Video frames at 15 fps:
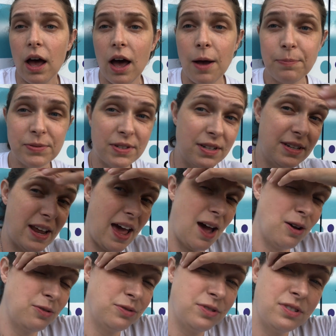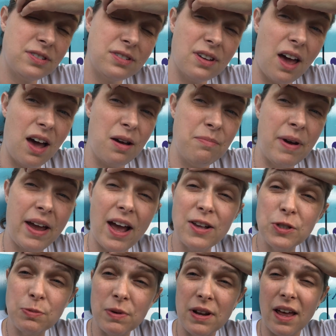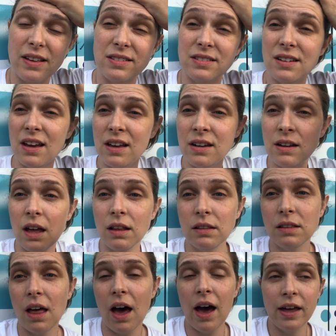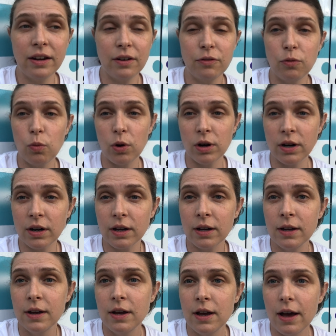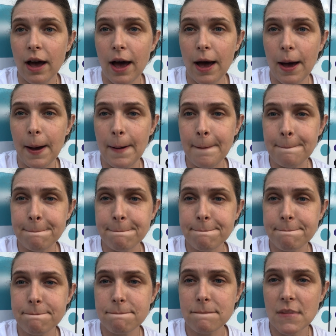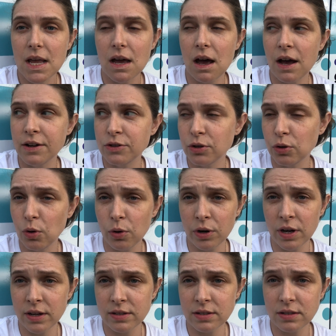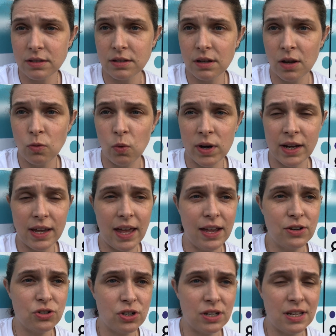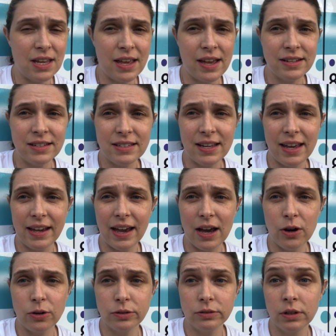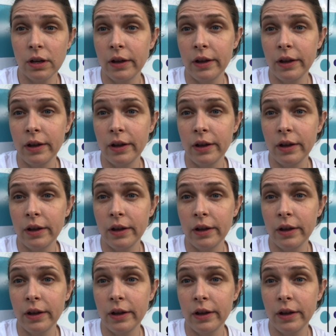ups and downs. My husband has done a lot of work on Dolores. On one occasion, he had to take out,